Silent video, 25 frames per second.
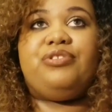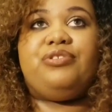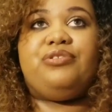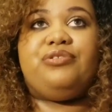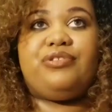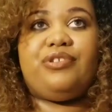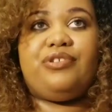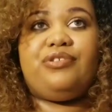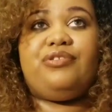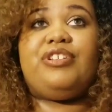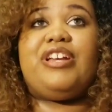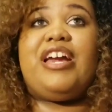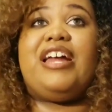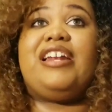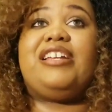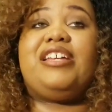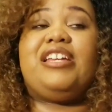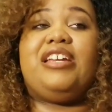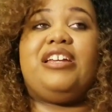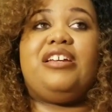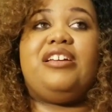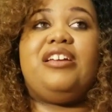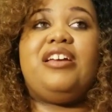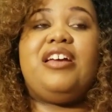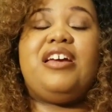You know, you got to
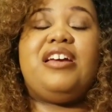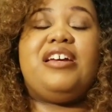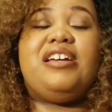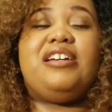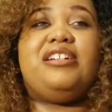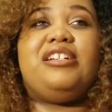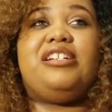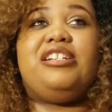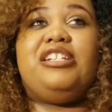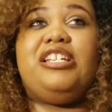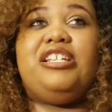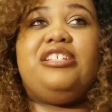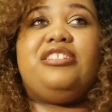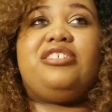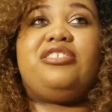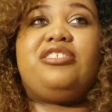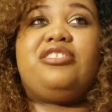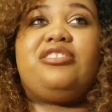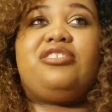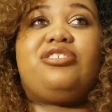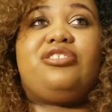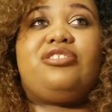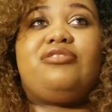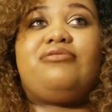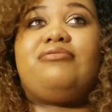get at least
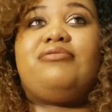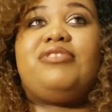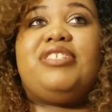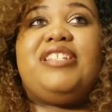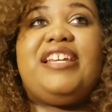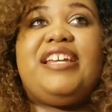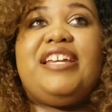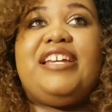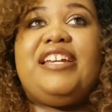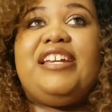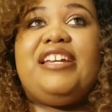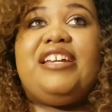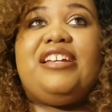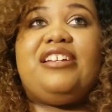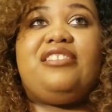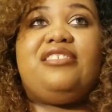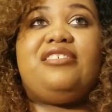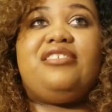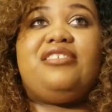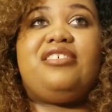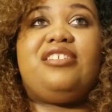10